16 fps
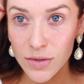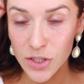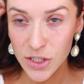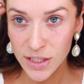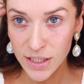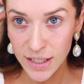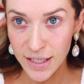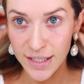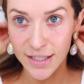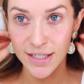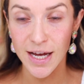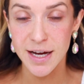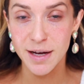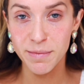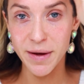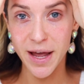Just gonna
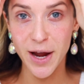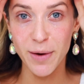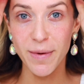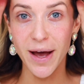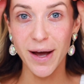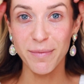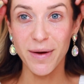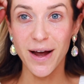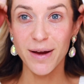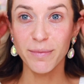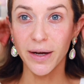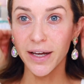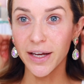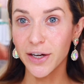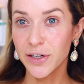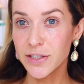tuck my hair back behind
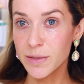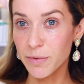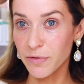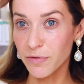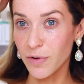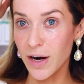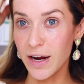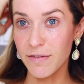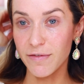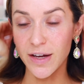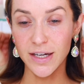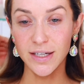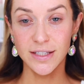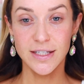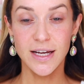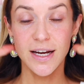my ears before I
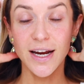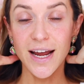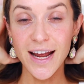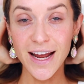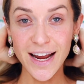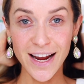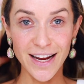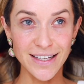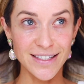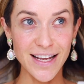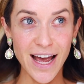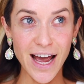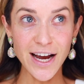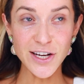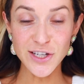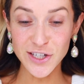fix it. It's
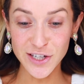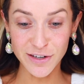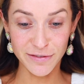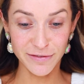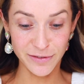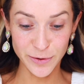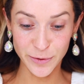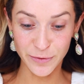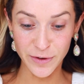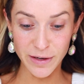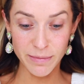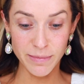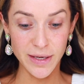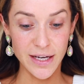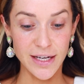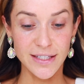extra
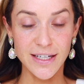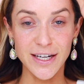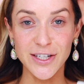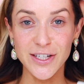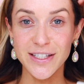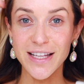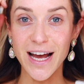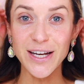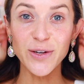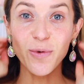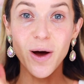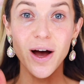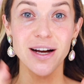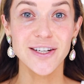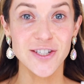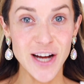floofy because I just had to
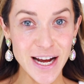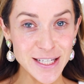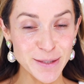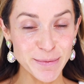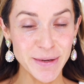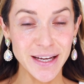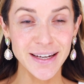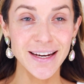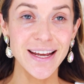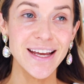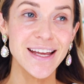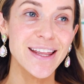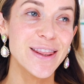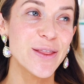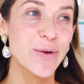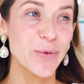walk Jasmine
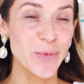in the